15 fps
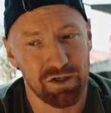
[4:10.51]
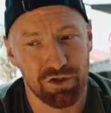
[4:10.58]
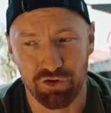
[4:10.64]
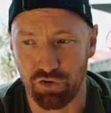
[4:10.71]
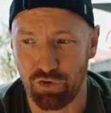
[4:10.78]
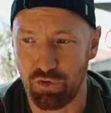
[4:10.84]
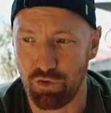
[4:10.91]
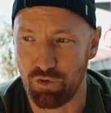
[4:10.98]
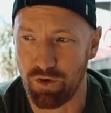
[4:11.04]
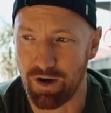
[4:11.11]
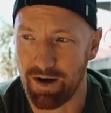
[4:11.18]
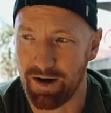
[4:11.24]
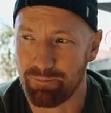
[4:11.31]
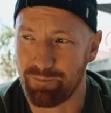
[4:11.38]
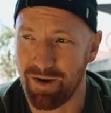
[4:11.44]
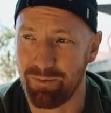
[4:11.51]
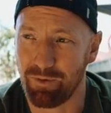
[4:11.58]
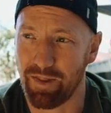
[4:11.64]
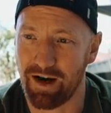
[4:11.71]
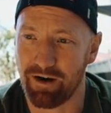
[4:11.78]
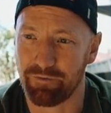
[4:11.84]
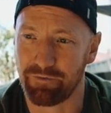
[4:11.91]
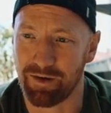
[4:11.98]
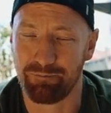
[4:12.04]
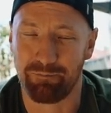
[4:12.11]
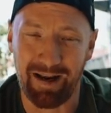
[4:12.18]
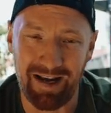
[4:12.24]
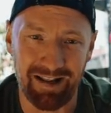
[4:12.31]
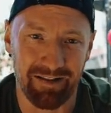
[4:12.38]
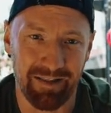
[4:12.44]
to people that have
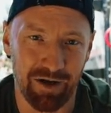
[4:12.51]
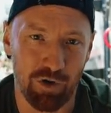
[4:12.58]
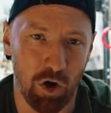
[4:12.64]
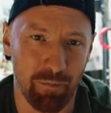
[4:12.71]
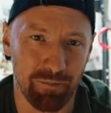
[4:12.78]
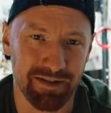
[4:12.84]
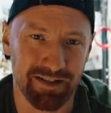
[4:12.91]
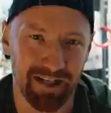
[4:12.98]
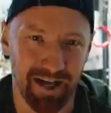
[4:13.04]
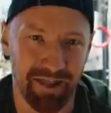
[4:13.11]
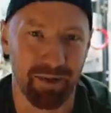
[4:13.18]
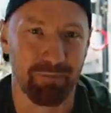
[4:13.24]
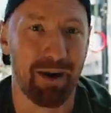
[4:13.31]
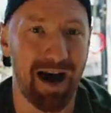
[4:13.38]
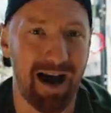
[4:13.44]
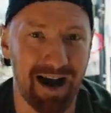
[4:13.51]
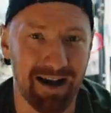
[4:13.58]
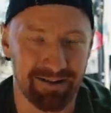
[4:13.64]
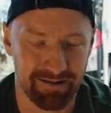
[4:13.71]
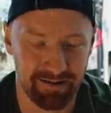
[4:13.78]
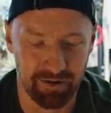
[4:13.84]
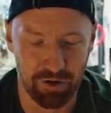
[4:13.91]
competed in the comps in the past.